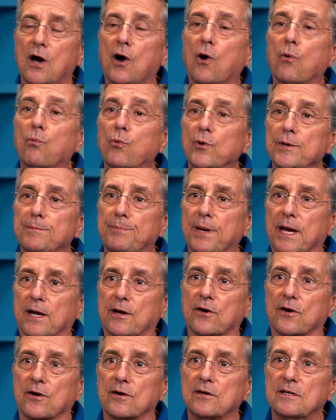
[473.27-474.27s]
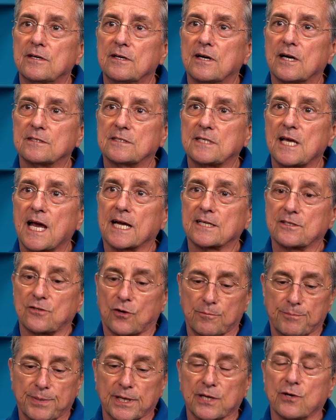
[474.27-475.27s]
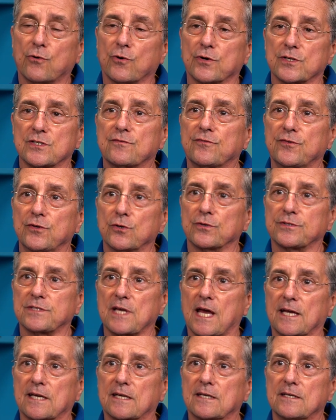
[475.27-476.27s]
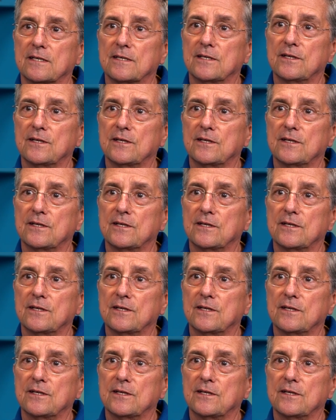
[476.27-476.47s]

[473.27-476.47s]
a woodpecker attacked our Big Orange fuel tank.